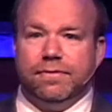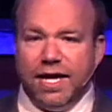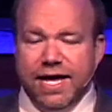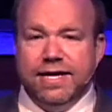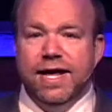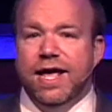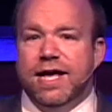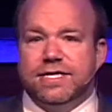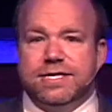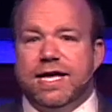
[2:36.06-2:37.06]
And
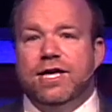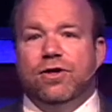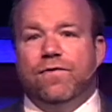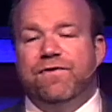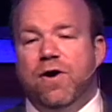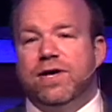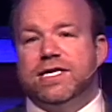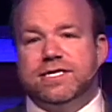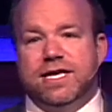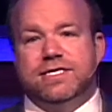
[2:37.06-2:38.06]
singular
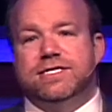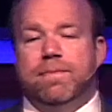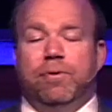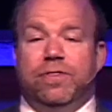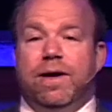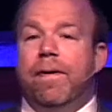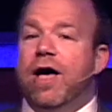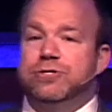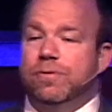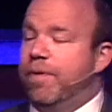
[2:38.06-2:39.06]
focus is simple. The
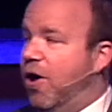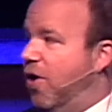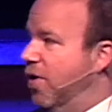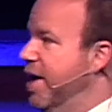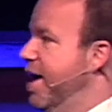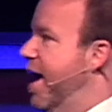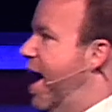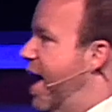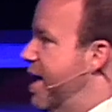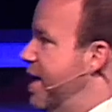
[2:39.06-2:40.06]
Apostle Paul
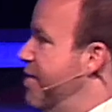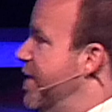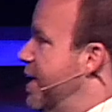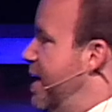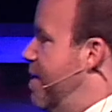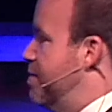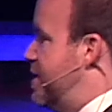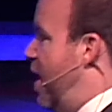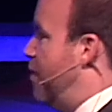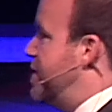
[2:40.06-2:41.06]
even
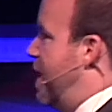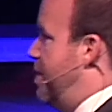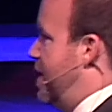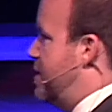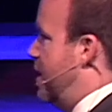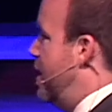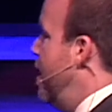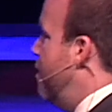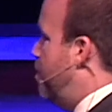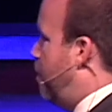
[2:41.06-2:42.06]
himself said this in
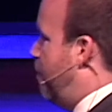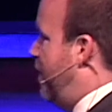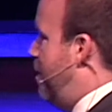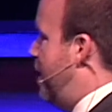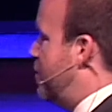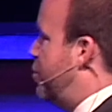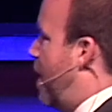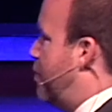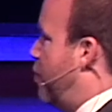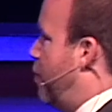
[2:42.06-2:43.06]
Philippians
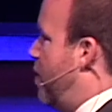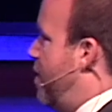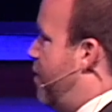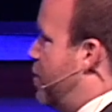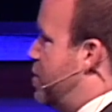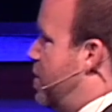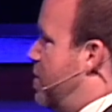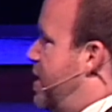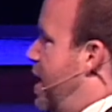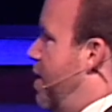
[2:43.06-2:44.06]
chapter 3, verse
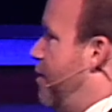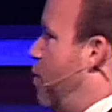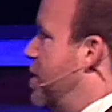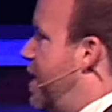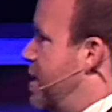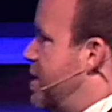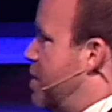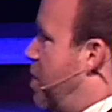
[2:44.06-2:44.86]
13 and 14. He says,